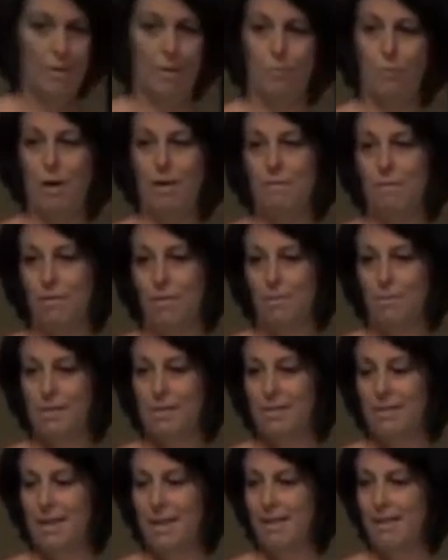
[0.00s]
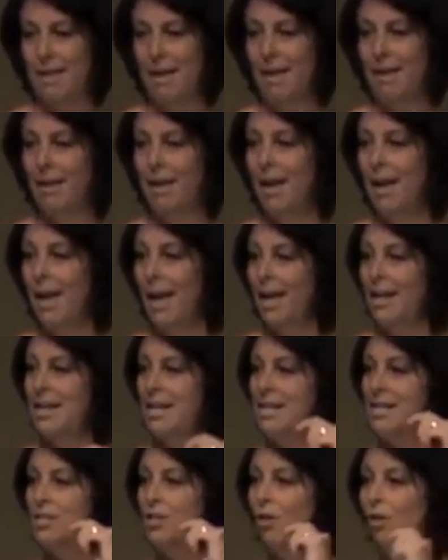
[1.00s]
And wait for them to say that. And
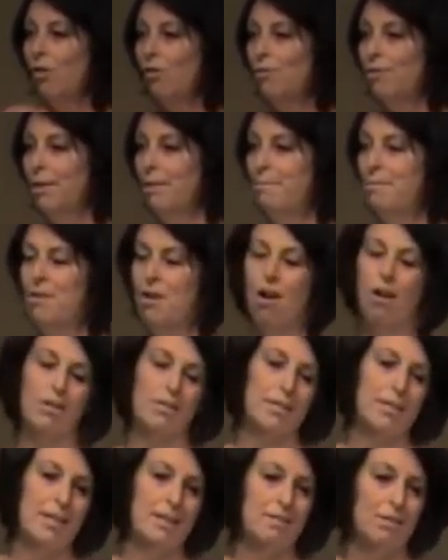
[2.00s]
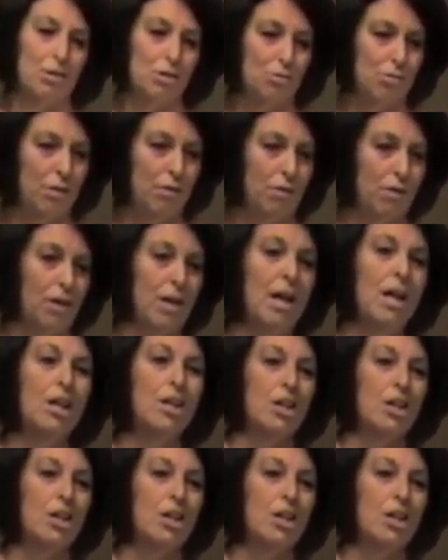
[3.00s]
he told them not to eat of the tree of good.